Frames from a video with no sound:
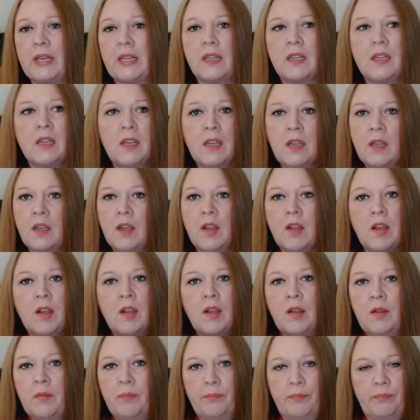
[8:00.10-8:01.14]
but
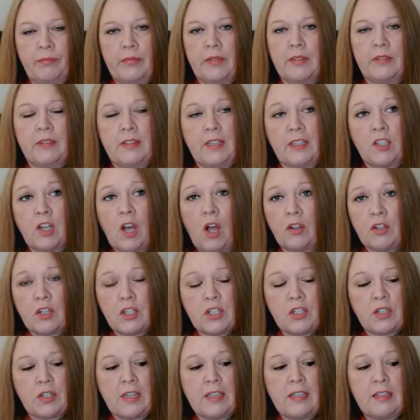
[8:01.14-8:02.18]
the Dollar
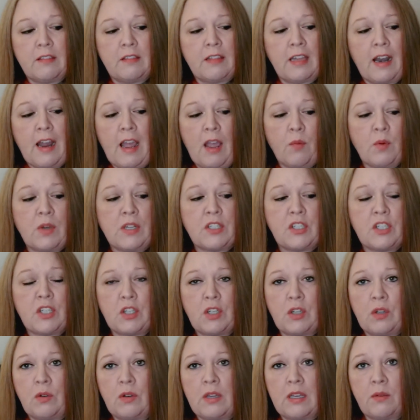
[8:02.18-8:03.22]
Tree that I went
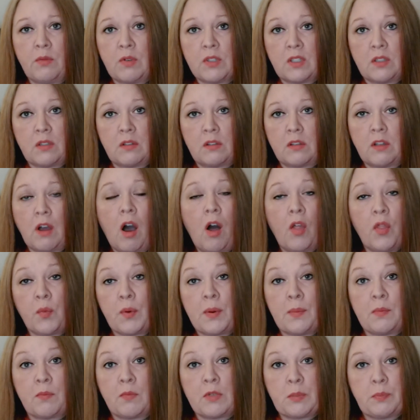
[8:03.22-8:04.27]
to, it was, all the
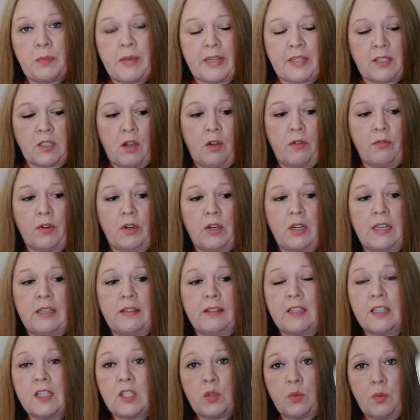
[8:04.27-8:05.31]
ribbon was picked over,
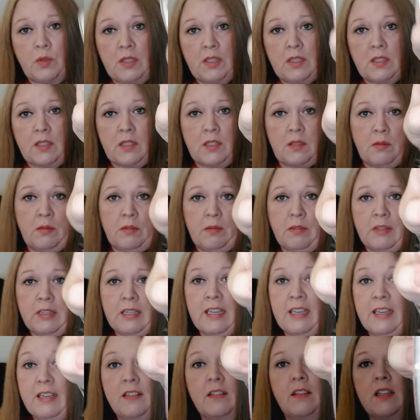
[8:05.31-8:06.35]
and this was
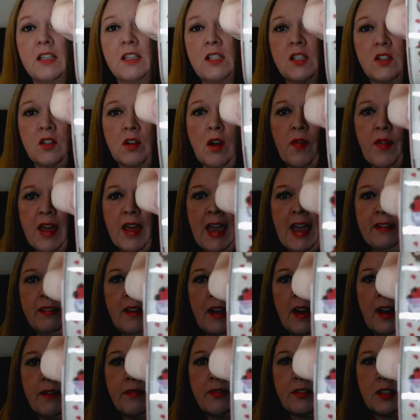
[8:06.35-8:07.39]
it. This is all they had
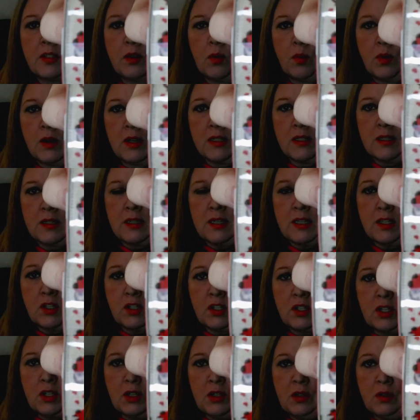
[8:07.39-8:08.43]
left, was these
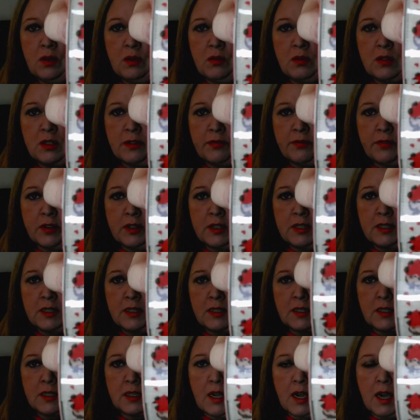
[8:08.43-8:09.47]
two different
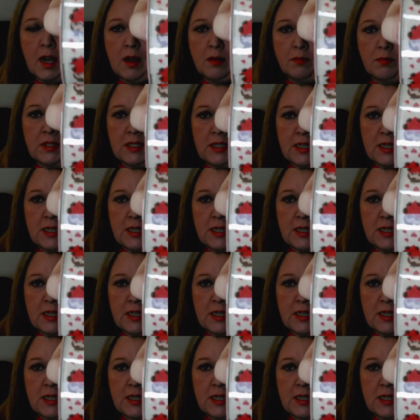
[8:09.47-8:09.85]
um,